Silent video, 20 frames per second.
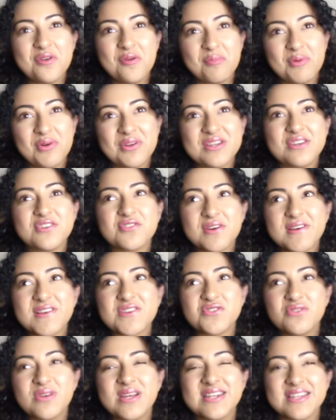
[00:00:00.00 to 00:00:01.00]
body
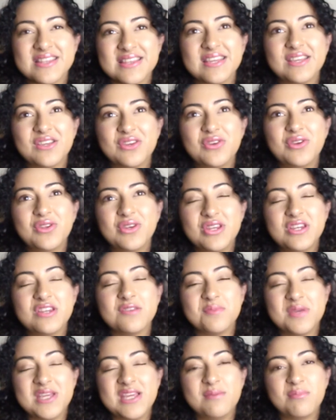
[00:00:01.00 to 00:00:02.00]
tricks you into thinking you need
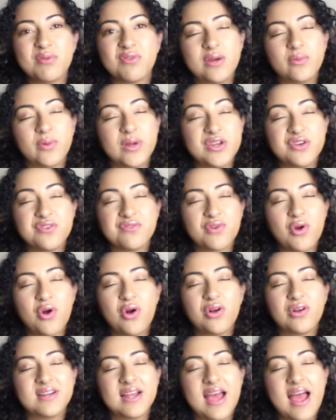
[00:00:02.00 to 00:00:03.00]
to pee when you've
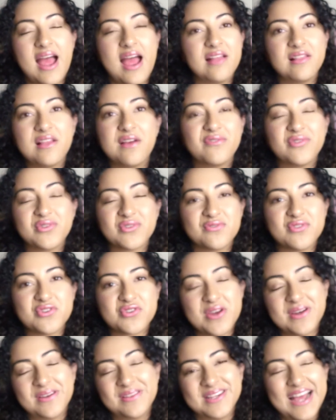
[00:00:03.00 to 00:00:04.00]
got high levels of
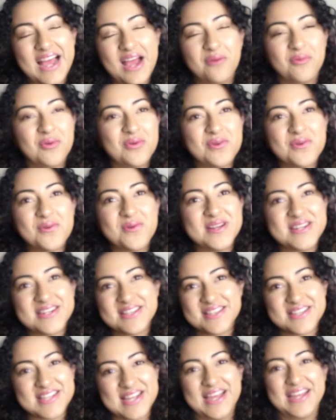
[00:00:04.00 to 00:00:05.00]
adrenaline. I won't go
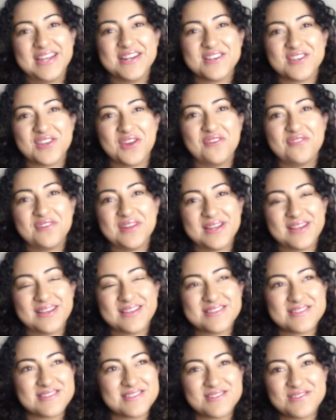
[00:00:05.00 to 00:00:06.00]
into the science of it
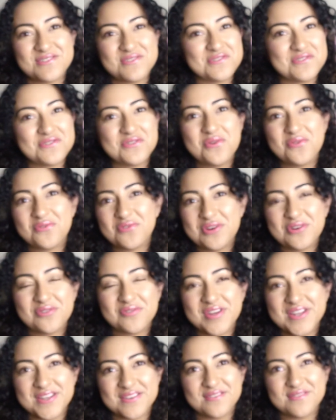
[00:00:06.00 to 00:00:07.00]
because there's no real
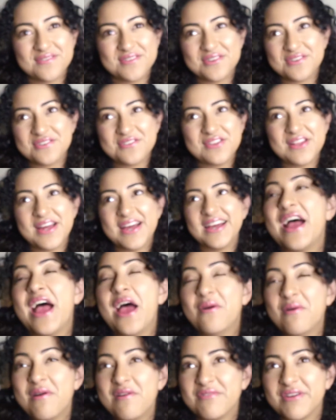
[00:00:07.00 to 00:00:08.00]
reason to do that.
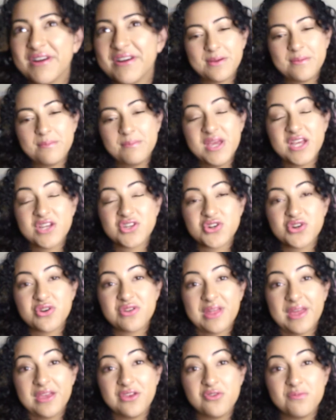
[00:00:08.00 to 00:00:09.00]
However, make sure
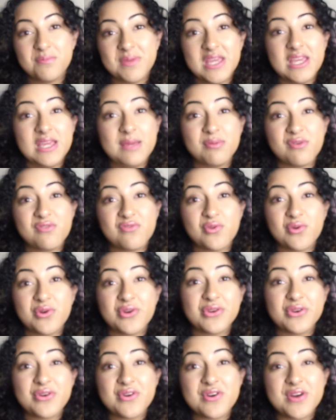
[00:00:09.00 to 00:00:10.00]
that you pee before
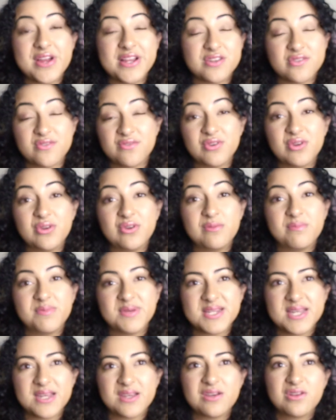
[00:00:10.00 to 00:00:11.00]
your interview,
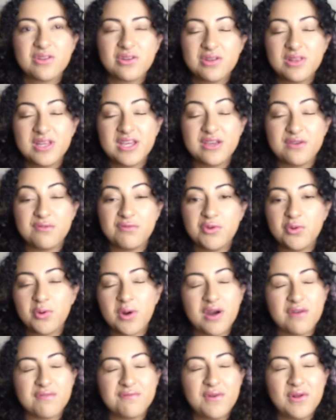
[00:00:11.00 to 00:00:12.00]
particularly if you
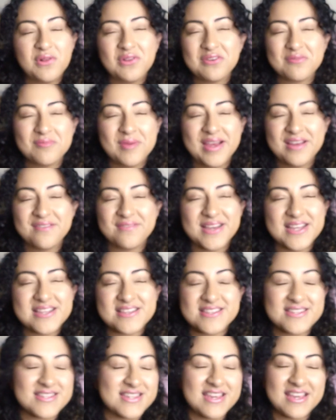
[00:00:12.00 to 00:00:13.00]
are following my advice
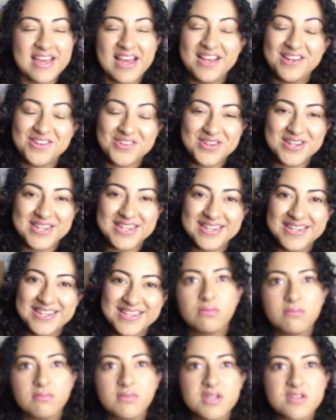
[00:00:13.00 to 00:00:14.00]
and staying hydrated.
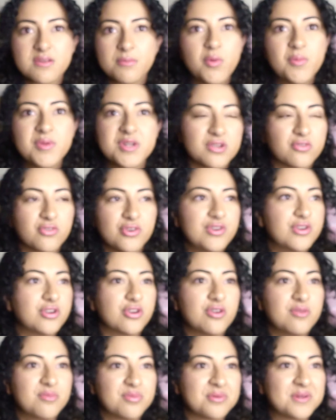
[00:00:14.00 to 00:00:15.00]
It's a moment to
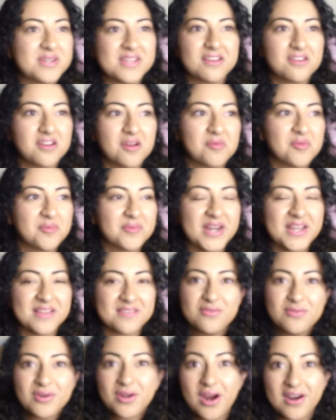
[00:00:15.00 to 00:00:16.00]
regroup, take a couple
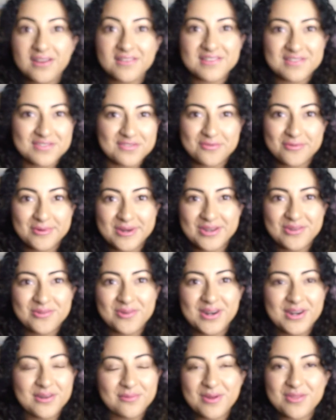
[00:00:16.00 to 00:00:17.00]
breaths, regardless of where you
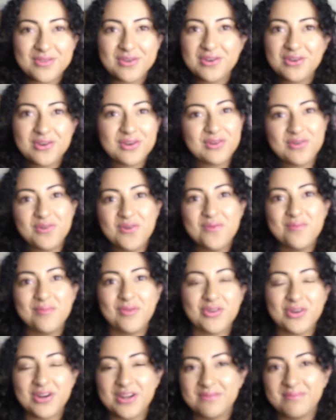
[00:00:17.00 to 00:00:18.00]
are, whether you're at home
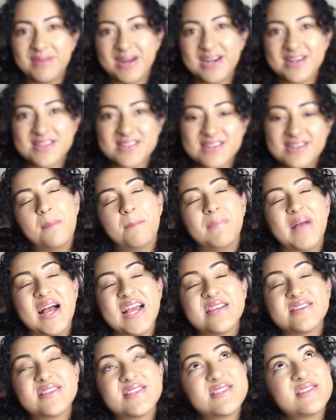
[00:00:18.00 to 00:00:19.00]
or in person.
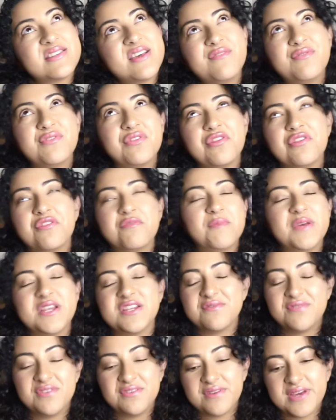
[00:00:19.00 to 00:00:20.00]
My 7th
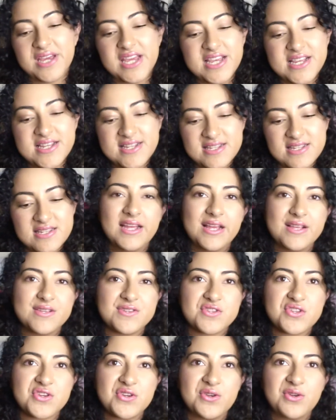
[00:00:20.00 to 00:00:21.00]
bit of advice
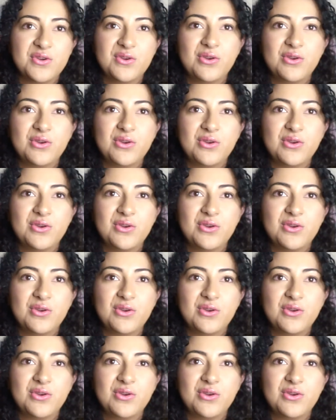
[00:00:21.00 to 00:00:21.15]
is to